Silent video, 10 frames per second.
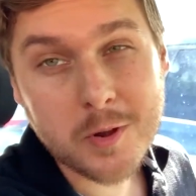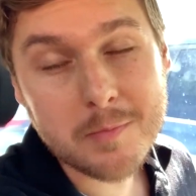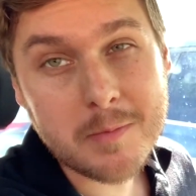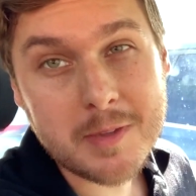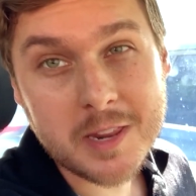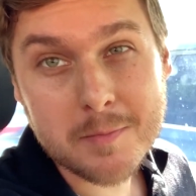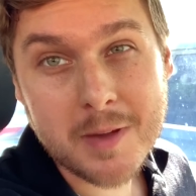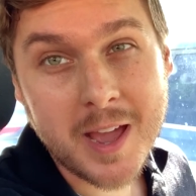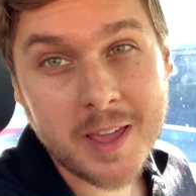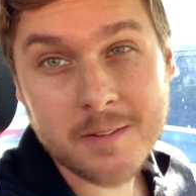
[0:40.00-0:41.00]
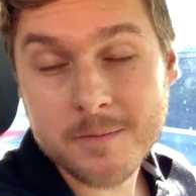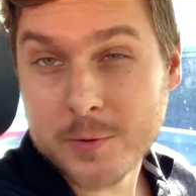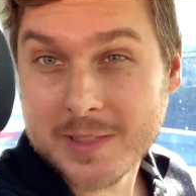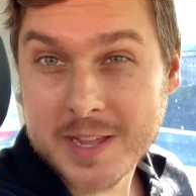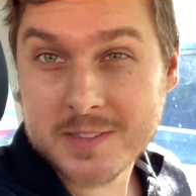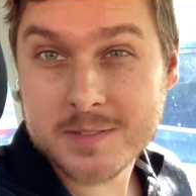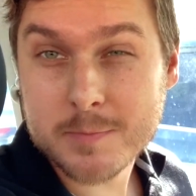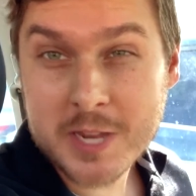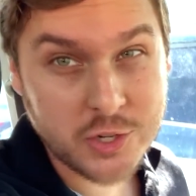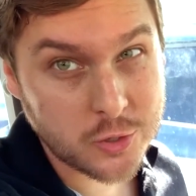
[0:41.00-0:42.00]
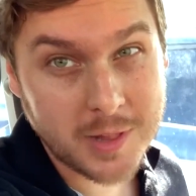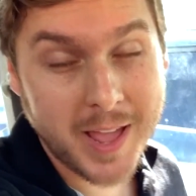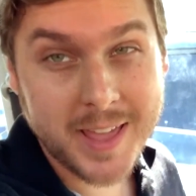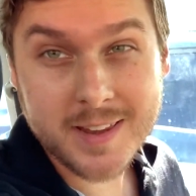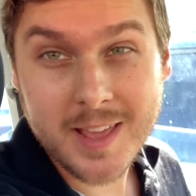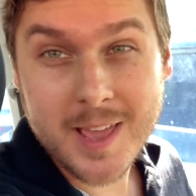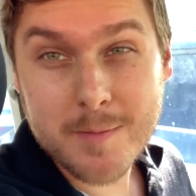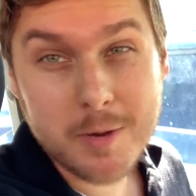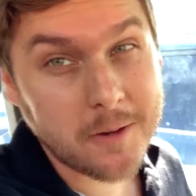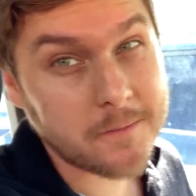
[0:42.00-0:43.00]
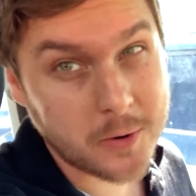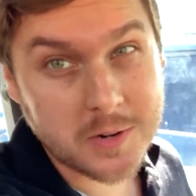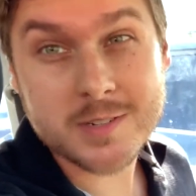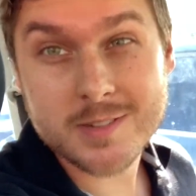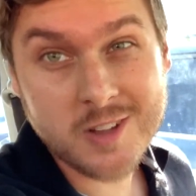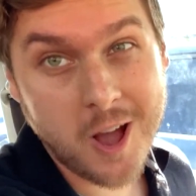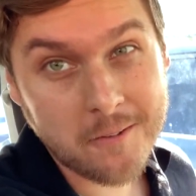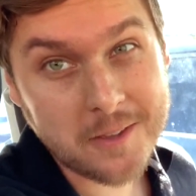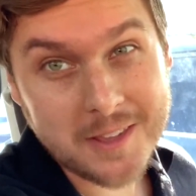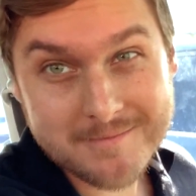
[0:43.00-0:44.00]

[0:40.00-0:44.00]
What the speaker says: to be meeting my freelance potential client, but first, coffee.